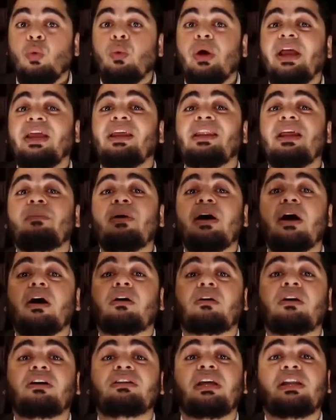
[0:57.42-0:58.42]
and
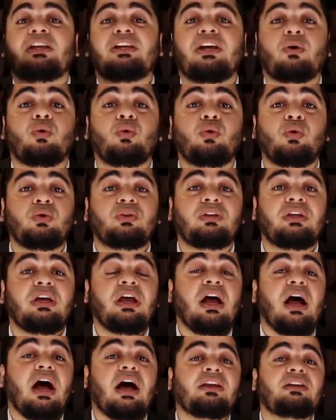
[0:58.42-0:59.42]
worshipped without a God.